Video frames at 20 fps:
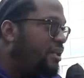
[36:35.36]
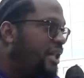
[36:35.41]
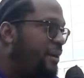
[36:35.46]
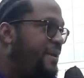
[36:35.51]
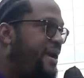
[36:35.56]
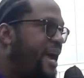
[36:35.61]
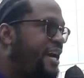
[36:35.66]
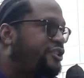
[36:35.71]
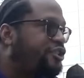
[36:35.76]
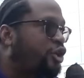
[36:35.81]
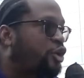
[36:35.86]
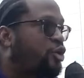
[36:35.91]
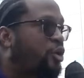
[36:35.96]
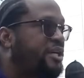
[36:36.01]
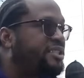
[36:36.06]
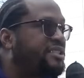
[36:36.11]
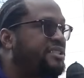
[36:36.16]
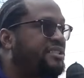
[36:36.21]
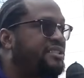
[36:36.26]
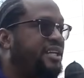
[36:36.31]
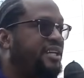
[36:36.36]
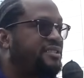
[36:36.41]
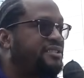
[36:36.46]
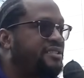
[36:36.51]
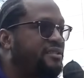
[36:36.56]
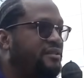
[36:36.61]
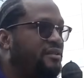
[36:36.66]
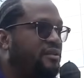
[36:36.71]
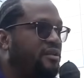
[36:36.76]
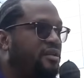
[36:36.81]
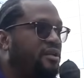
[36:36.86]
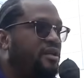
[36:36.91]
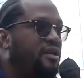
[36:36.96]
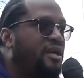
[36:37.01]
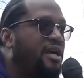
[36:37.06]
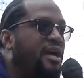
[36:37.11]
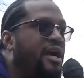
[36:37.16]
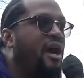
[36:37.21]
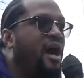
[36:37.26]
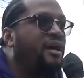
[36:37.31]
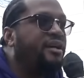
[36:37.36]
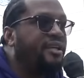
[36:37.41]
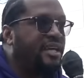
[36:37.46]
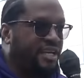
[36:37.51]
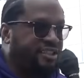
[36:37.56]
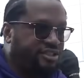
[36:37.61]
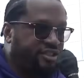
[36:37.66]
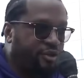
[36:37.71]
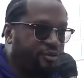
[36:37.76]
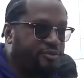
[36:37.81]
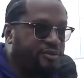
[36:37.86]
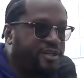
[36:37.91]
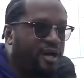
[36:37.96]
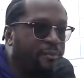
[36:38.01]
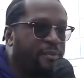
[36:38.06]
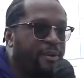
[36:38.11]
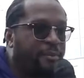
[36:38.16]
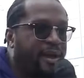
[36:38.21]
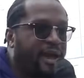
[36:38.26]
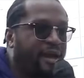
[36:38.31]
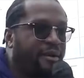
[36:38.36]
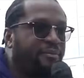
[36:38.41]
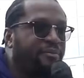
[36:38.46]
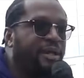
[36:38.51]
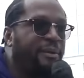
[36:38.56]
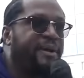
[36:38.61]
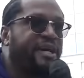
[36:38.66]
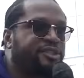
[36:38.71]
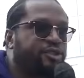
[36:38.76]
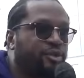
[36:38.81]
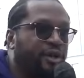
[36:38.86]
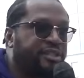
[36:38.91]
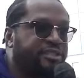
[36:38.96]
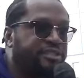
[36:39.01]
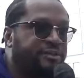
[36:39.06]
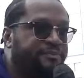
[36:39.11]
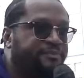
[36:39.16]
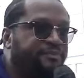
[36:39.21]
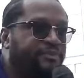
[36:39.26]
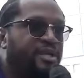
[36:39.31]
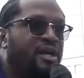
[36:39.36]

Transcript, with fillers: Let me ask you a question, sis. Yes, you. Come here, ma'am. Let me ask you a question.